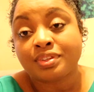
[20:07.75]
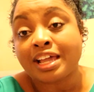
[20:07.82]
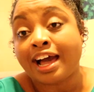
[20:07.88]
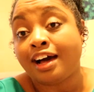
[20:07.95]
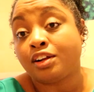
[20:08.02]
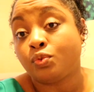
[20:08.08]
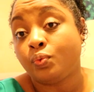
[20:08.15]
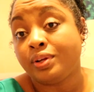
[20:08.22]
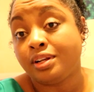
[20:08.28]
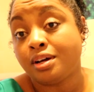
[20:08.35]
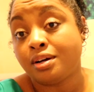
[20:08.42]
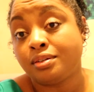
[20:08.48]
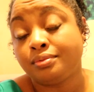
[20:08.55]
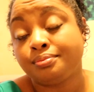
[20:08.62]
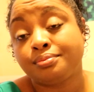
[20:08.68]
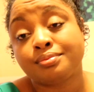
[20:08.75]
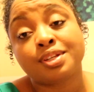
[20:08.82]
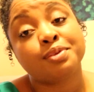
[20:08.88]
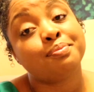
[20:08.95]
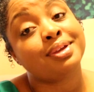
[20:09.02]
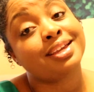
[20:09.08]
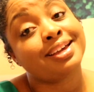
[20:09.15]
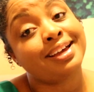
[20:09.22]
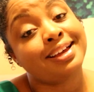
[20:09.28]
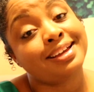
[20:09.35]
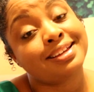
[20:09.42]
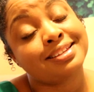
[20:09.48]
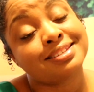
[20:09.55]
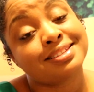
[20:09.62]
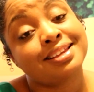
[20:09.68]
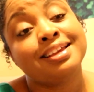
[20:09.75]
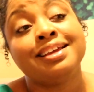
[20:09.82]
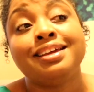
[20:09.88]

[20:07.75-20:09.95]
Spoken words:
How do we know? Because